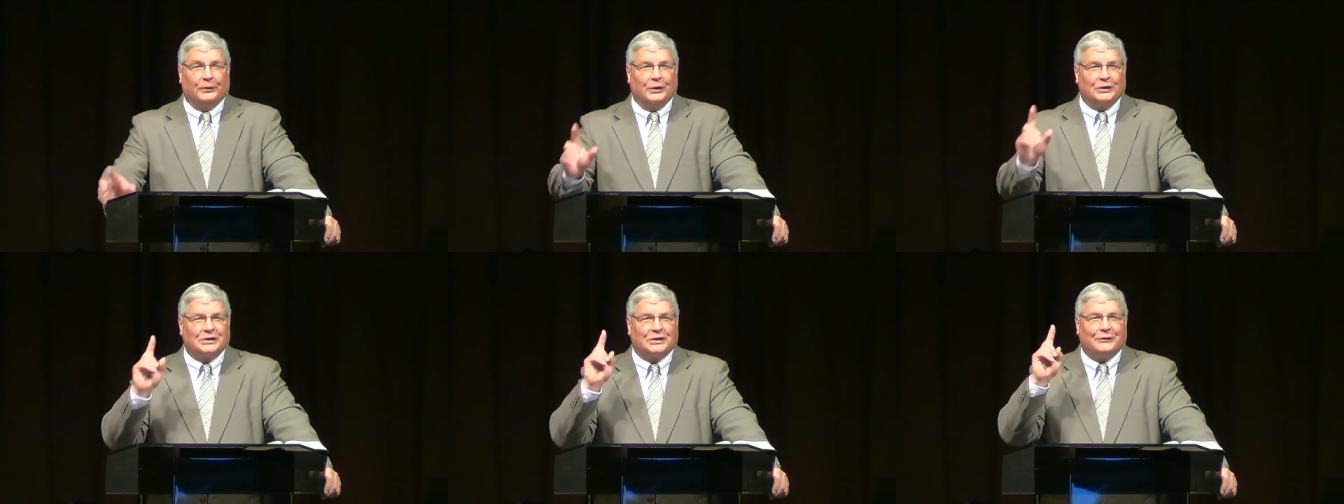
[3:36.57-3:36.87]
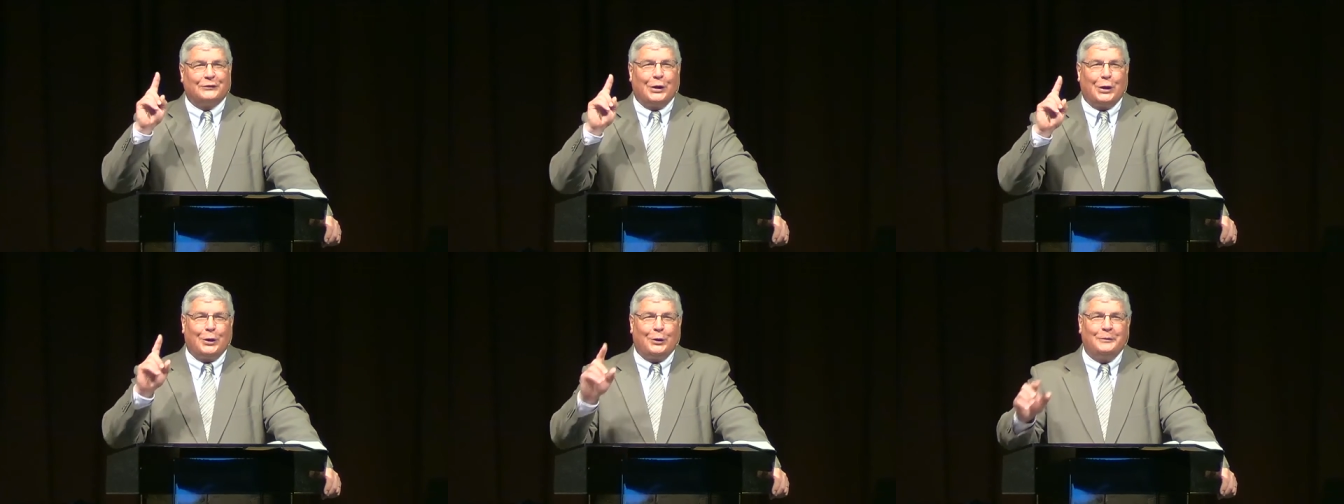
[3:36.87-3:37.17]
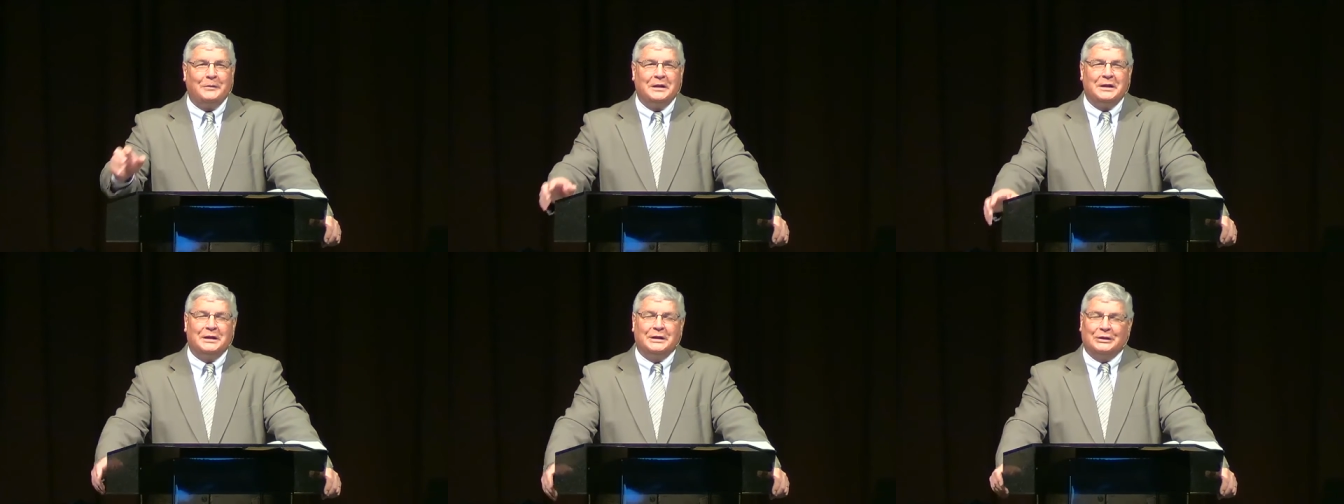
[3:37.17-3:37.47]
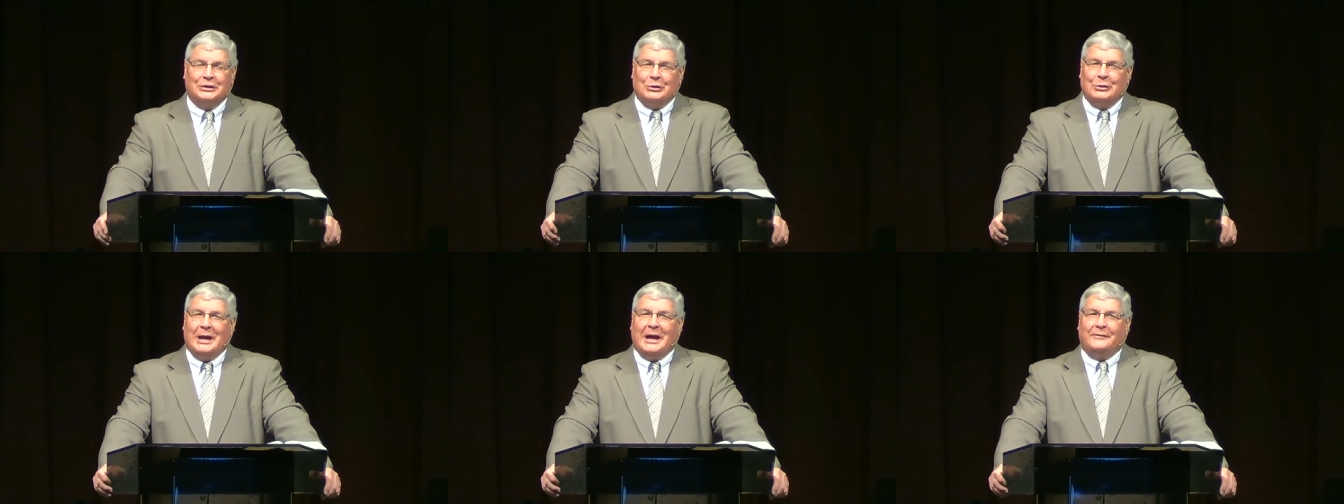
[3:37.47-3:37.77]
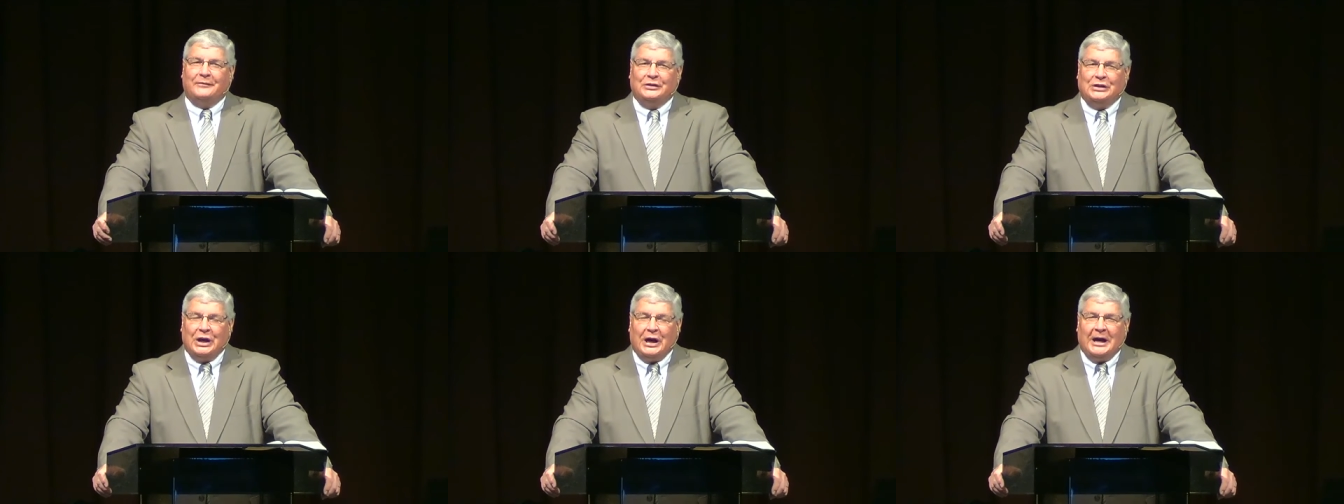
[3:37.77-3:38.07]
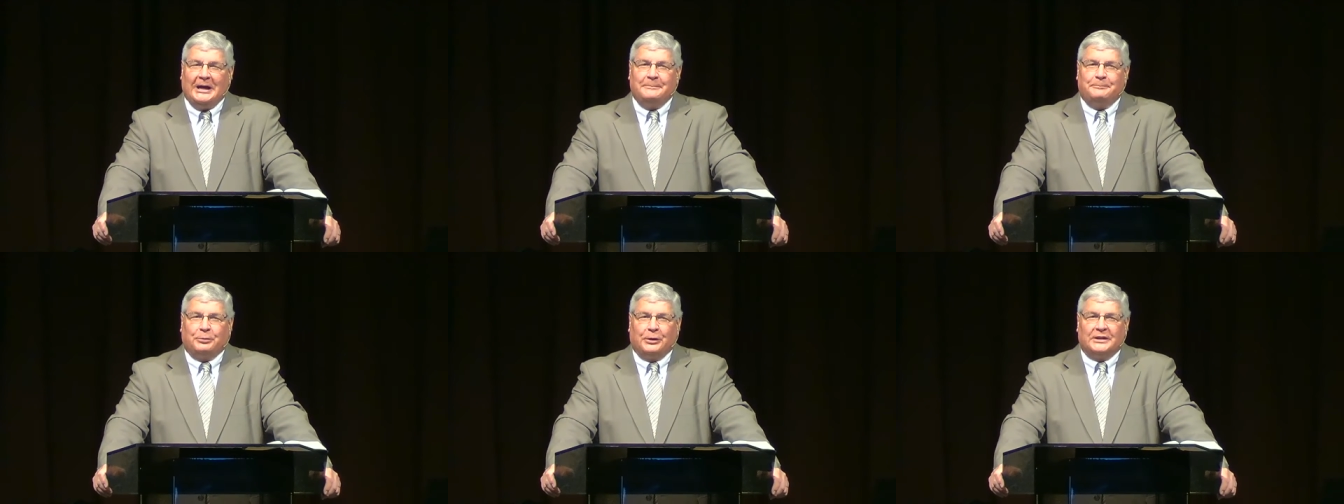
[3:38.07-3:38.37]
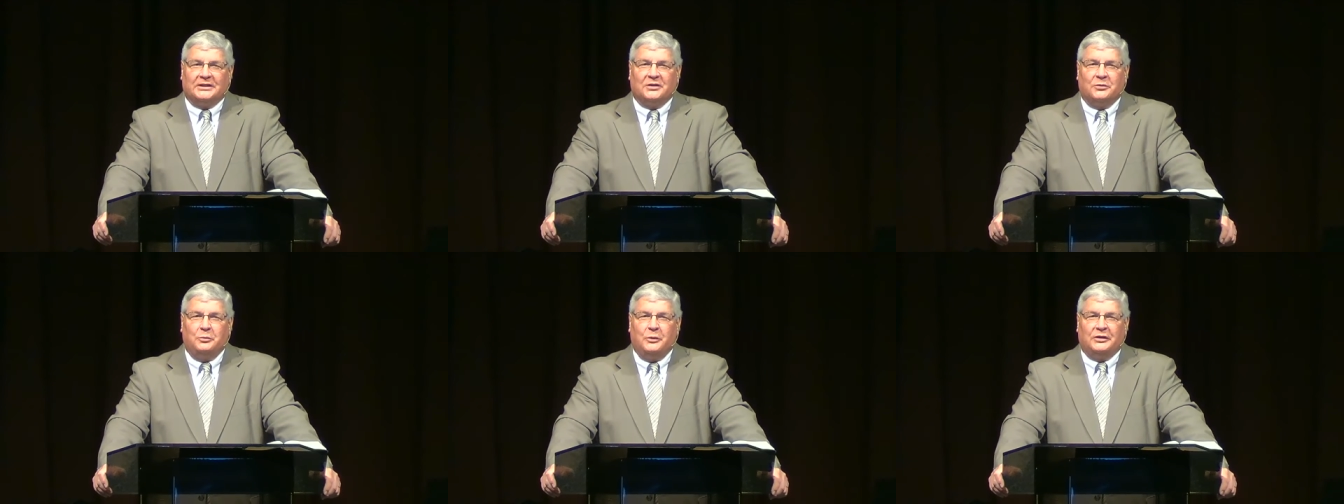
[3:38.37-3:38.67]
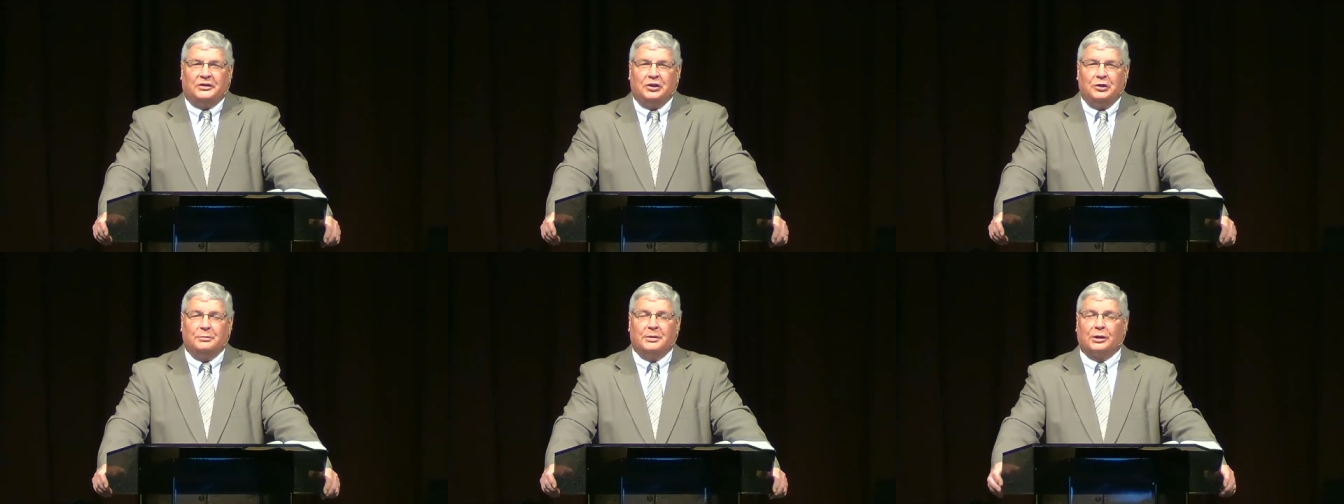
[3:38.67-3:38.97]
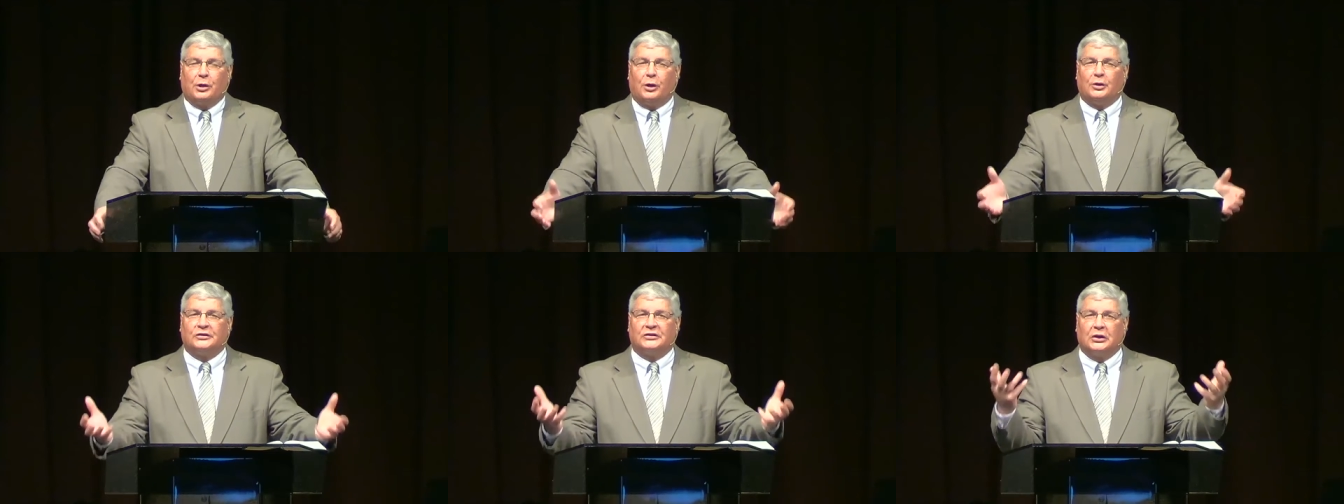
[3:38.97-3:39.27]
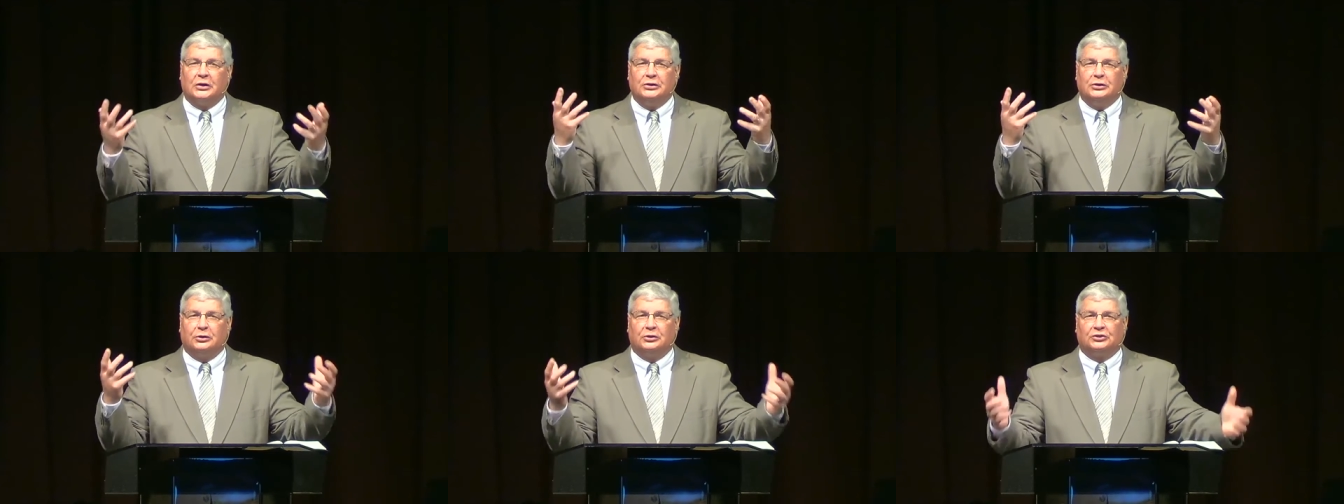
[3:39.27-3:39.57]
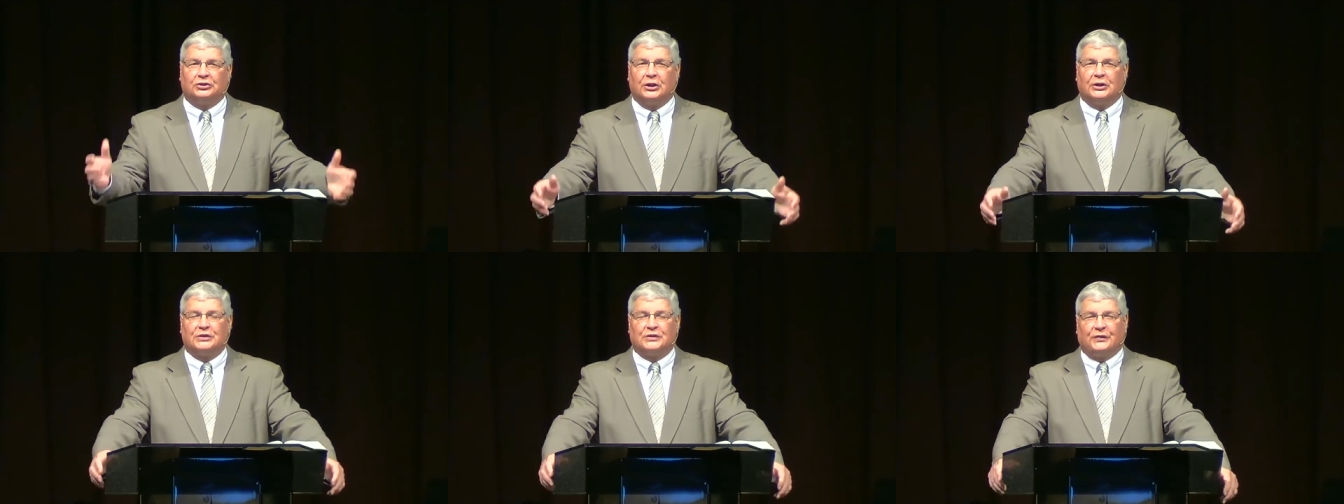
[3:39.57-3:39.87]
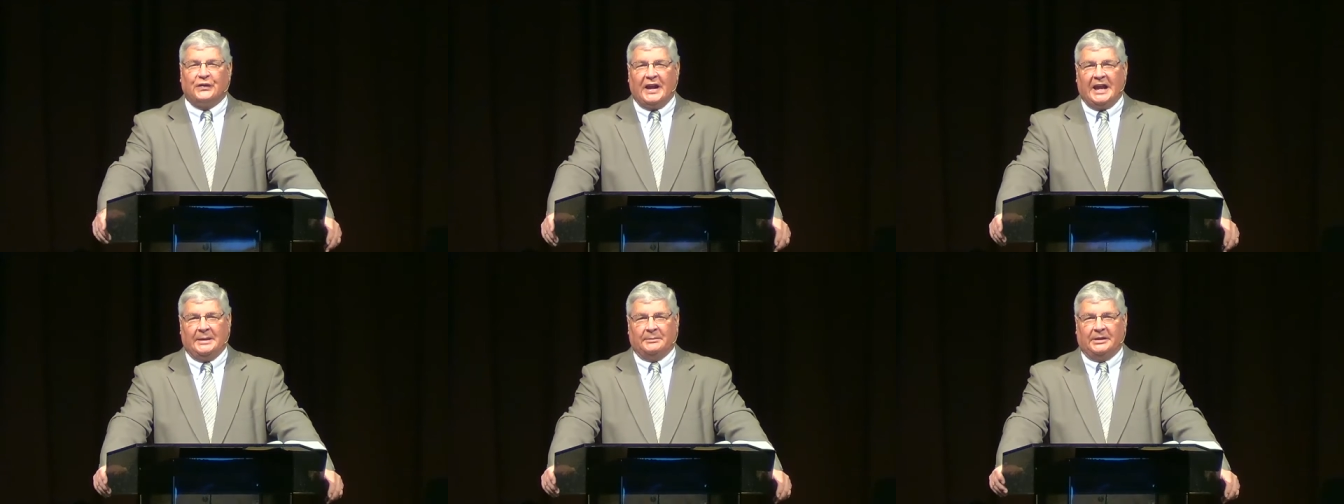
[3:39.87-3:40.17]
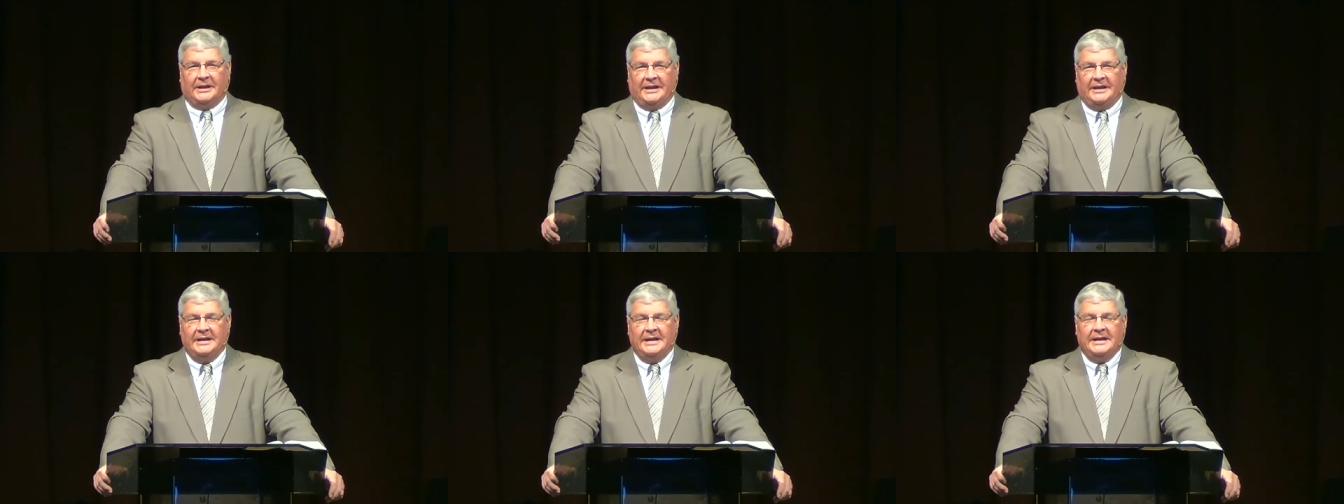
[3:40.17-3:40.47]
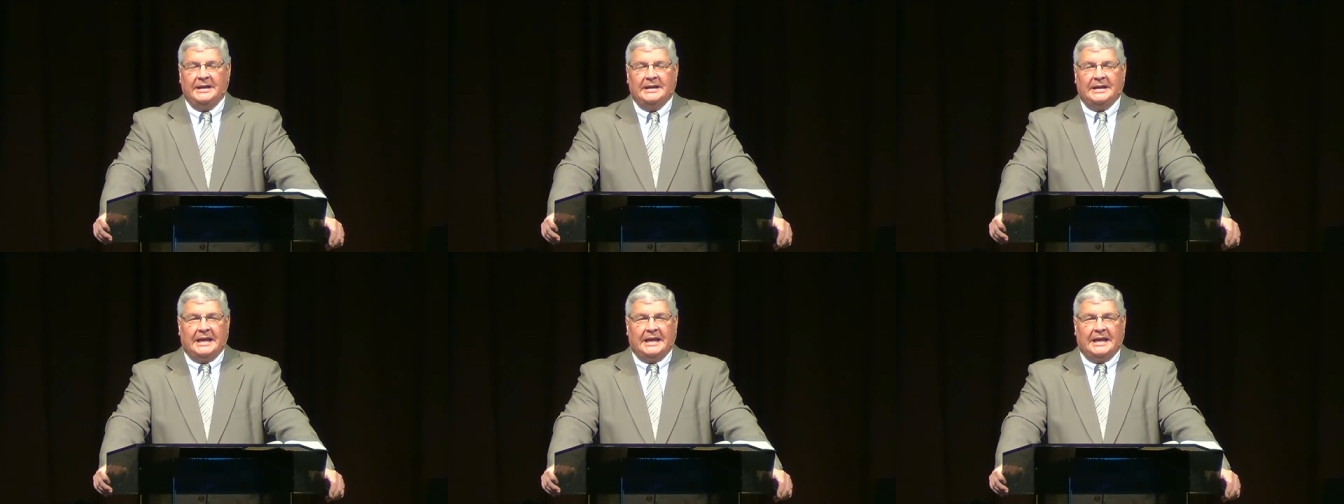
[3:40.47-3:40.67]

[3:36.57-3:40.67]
First of all, you have God present with you, but also your church family.